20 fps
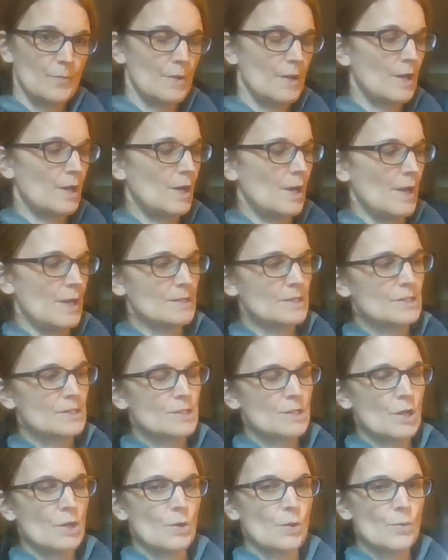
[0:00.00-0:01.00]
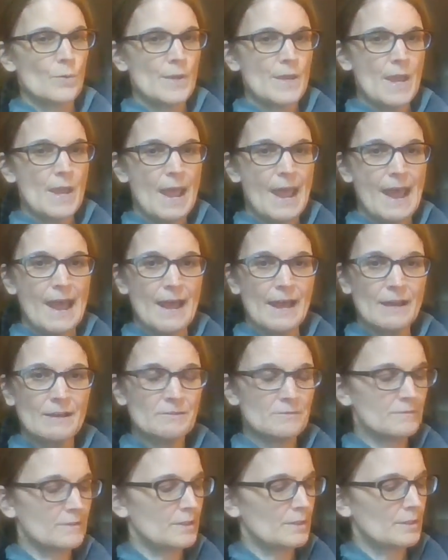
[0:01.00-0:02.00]
All right, so we
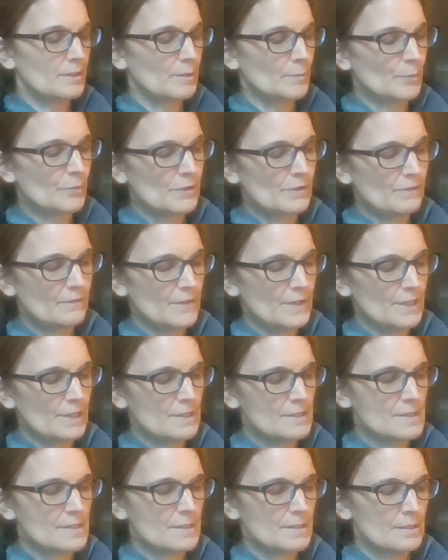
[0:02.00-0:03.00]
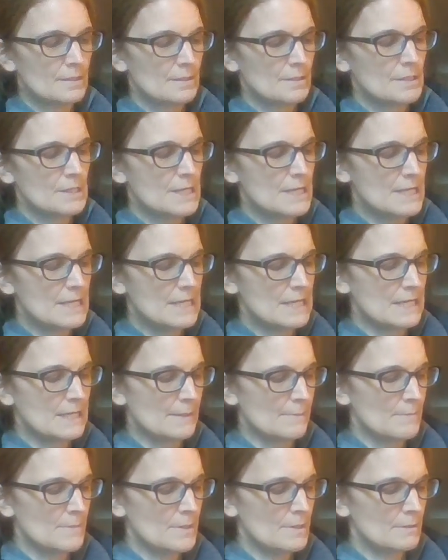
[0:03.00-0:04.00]
have the prefix
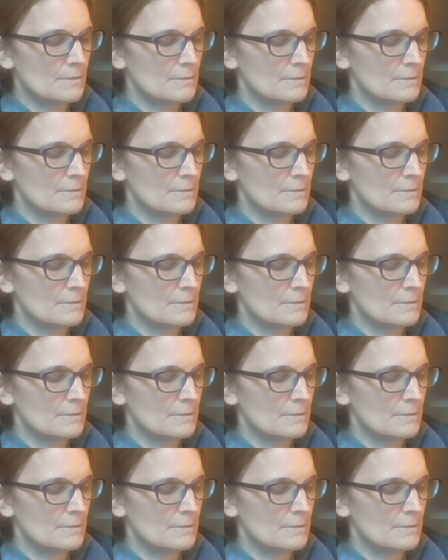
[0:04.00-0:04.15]
im.